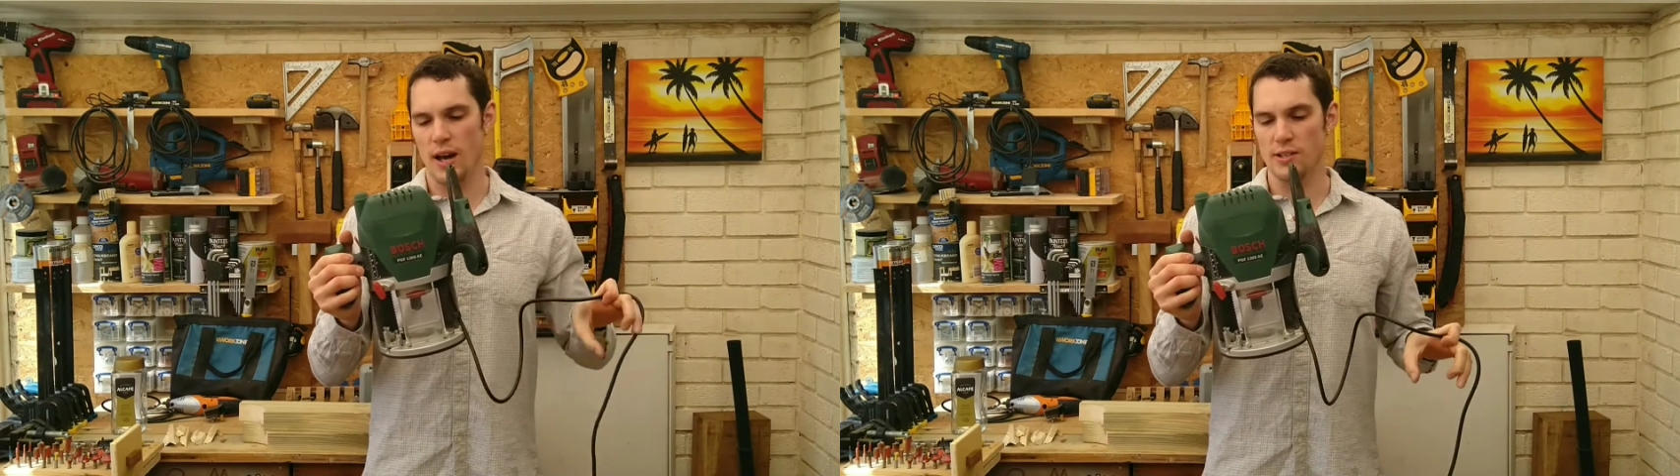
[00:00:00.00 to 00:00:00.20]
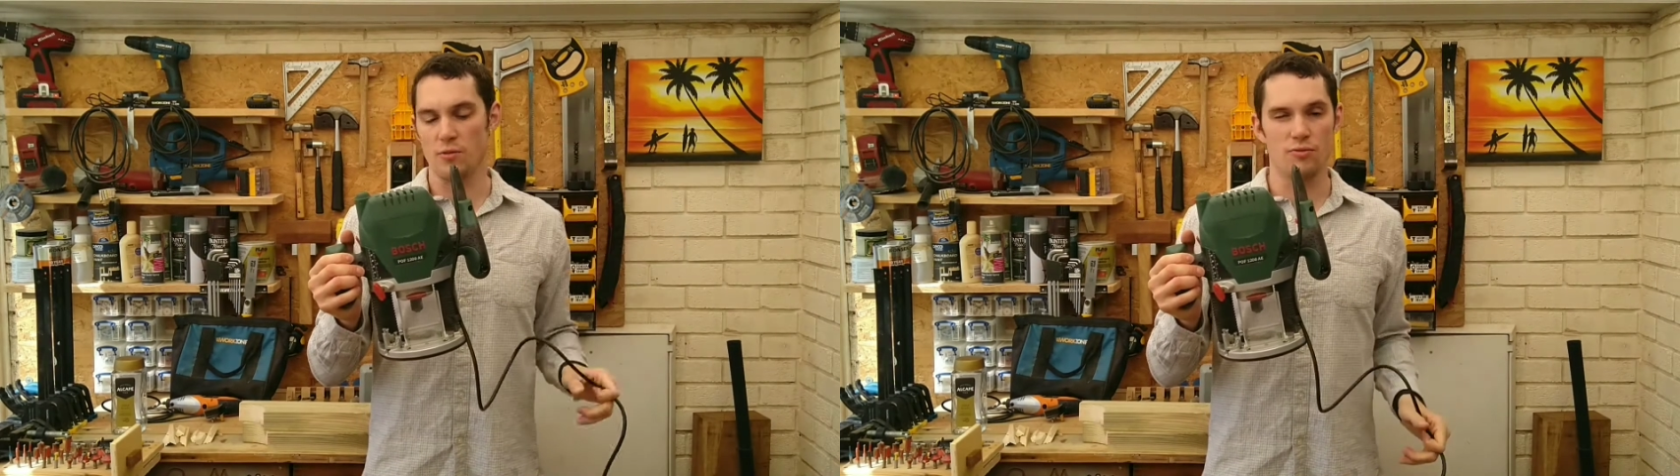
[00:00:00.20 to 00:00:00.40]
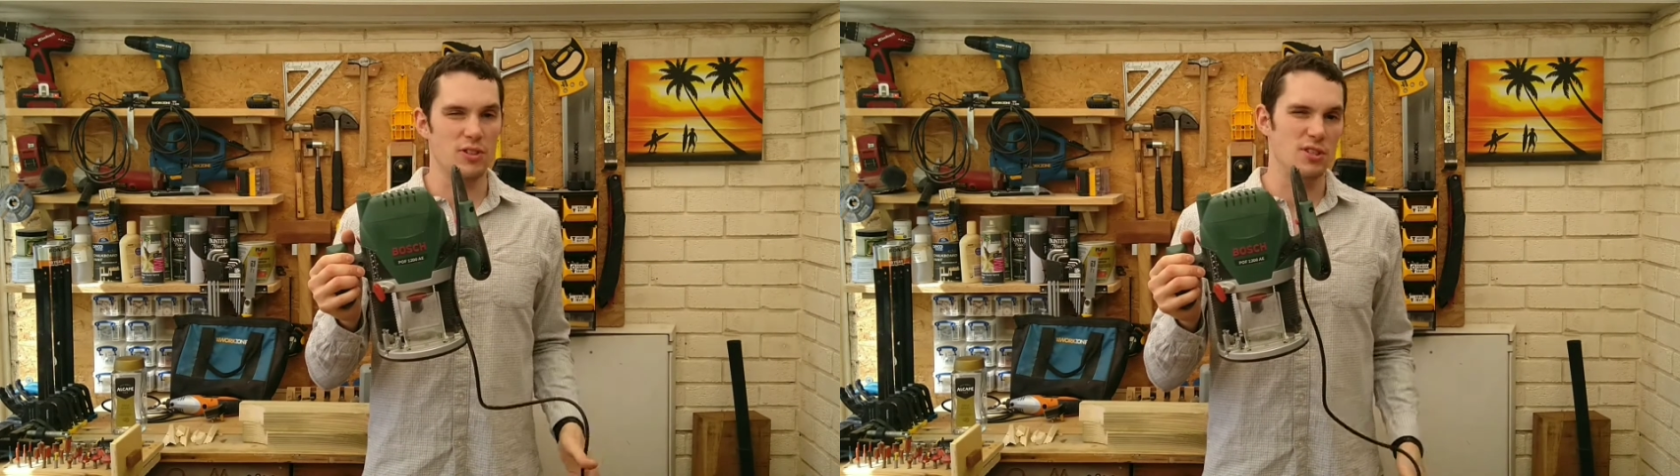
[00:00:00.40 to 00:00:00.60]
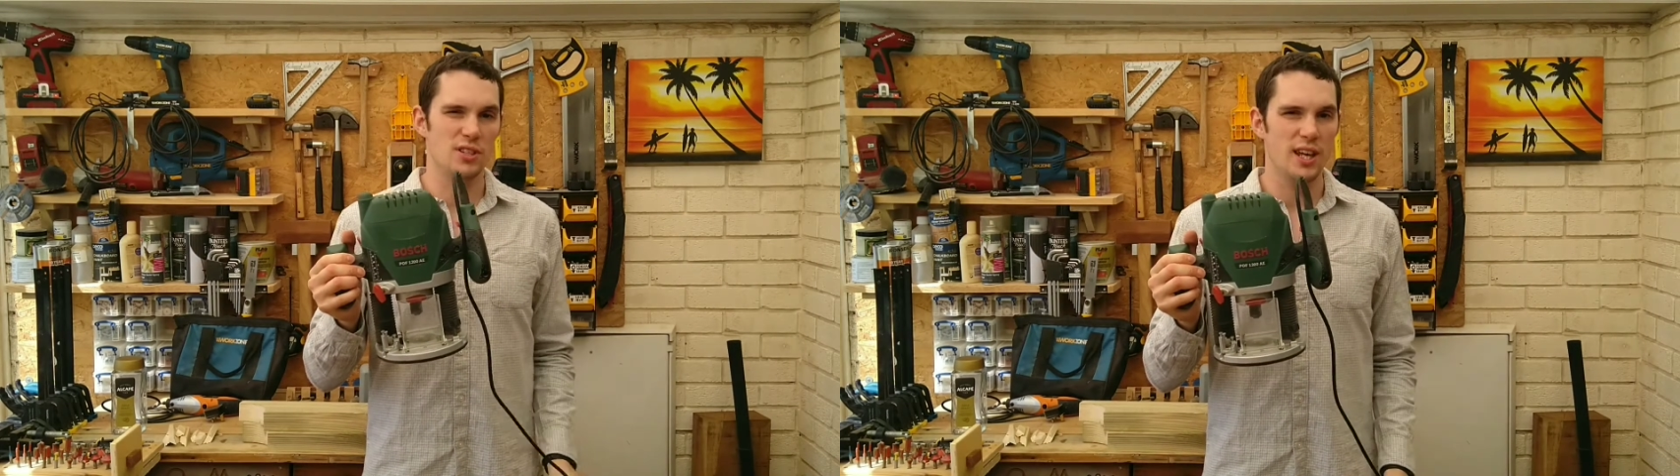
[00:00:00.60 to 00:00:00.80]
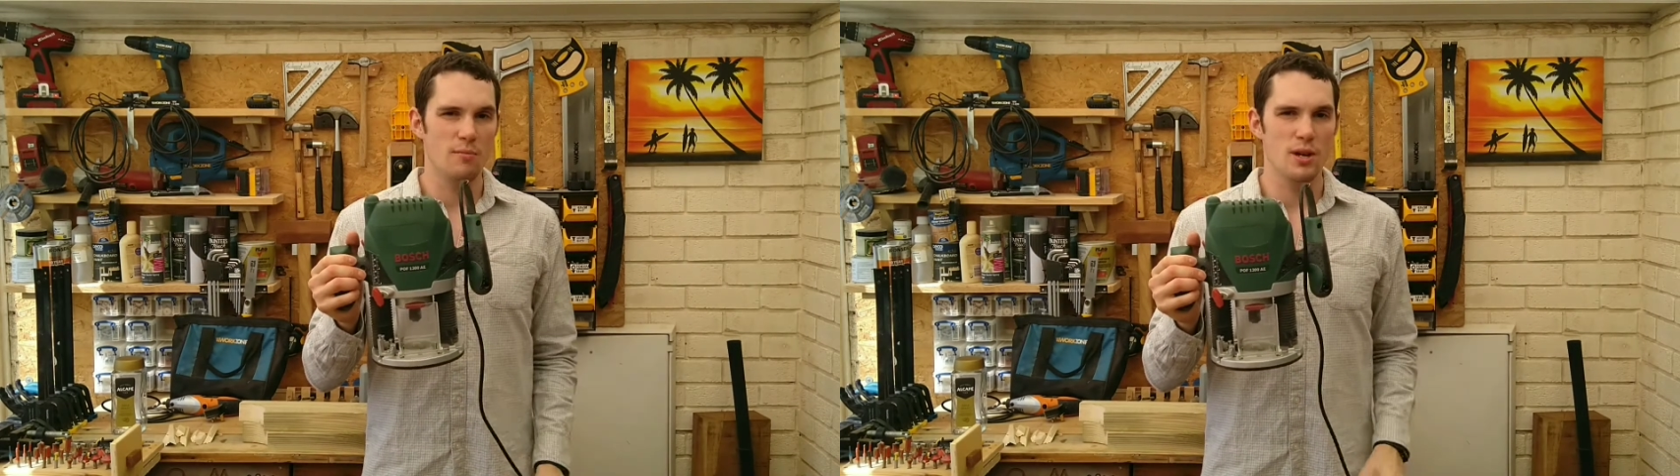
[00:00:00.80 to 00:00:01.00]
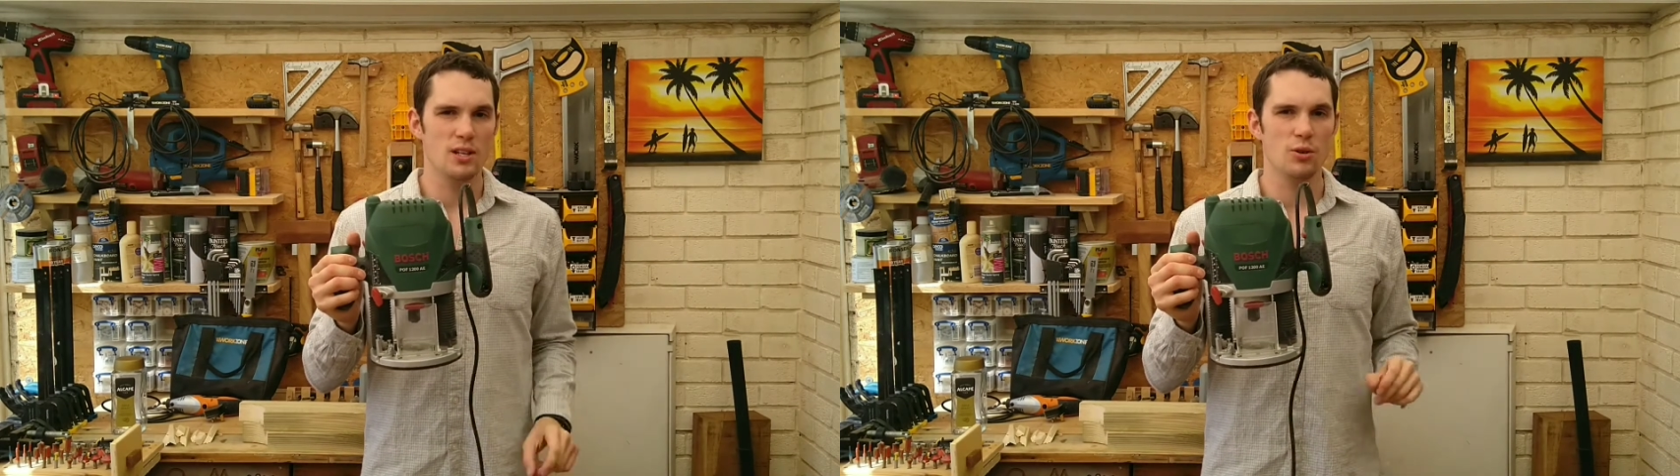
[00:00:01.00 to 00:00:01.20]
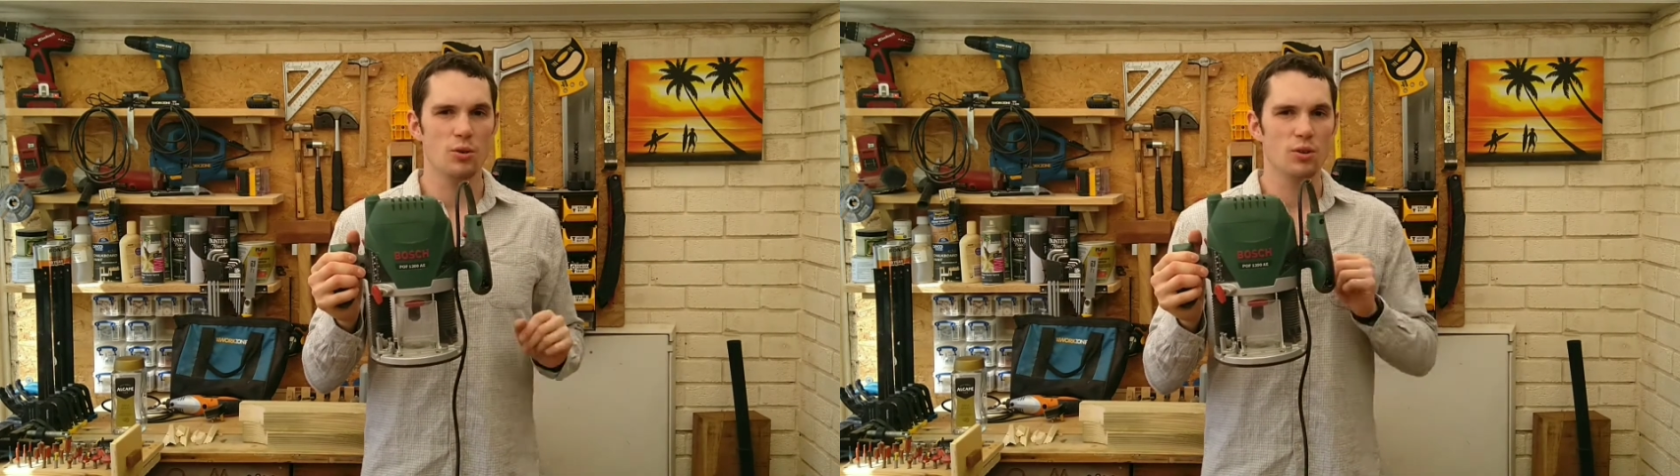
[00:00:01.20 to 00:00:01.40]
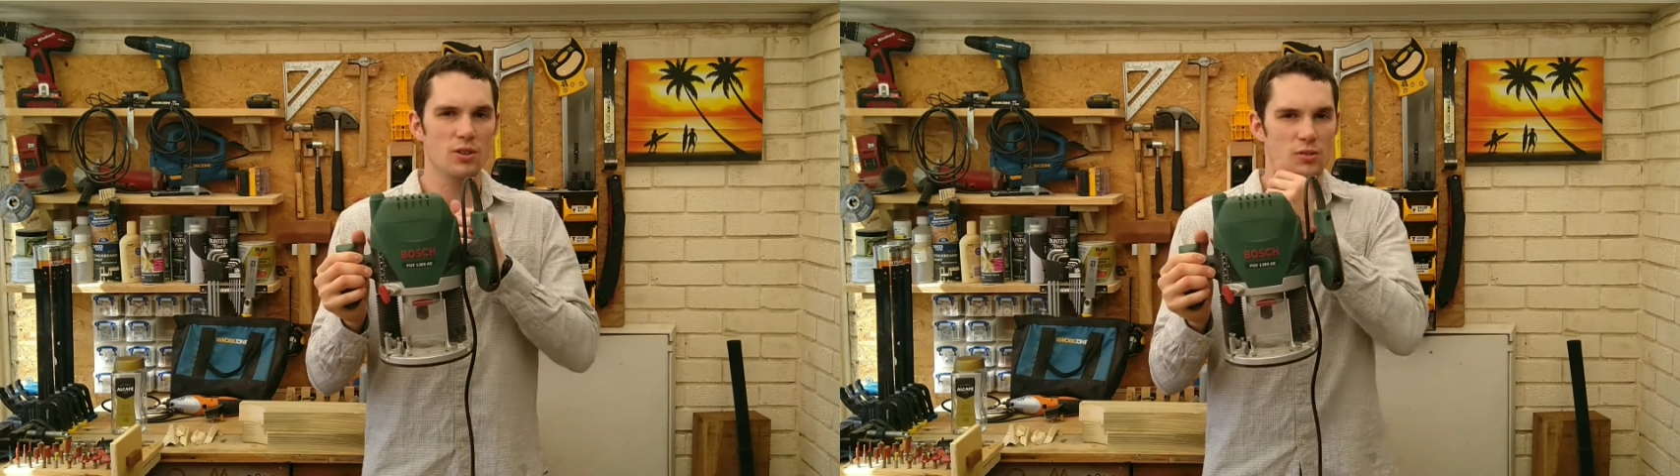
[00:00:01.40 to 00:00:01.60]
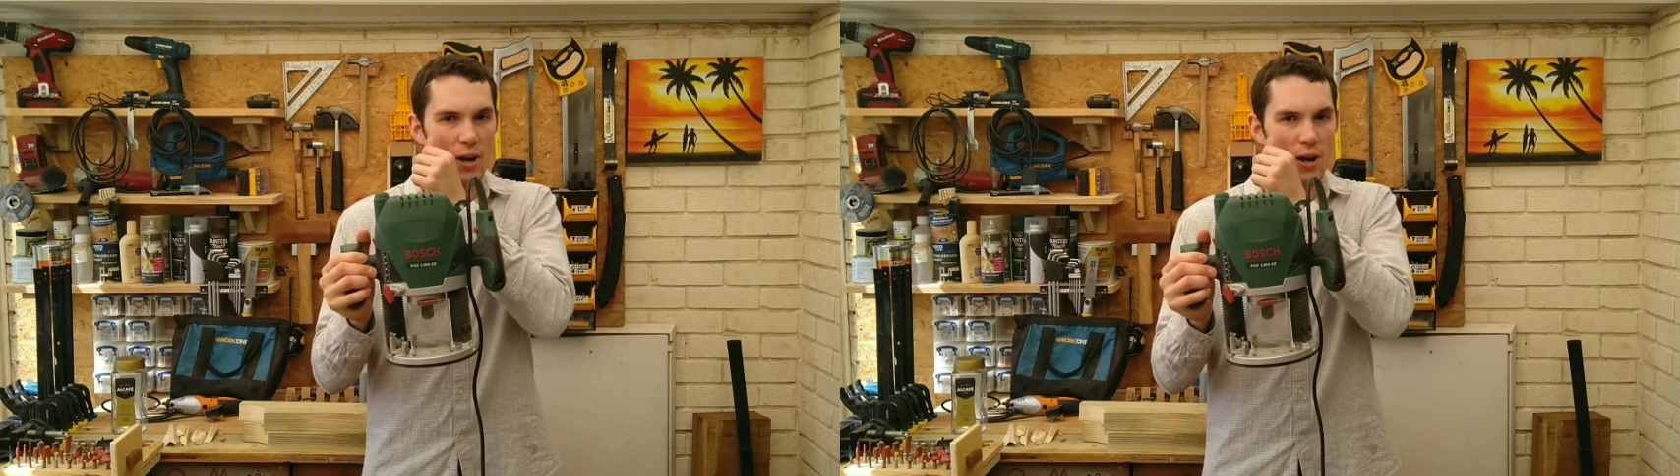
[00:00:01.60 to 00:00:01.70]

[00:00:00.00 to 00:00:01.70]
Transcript: I don't think you can get many cordless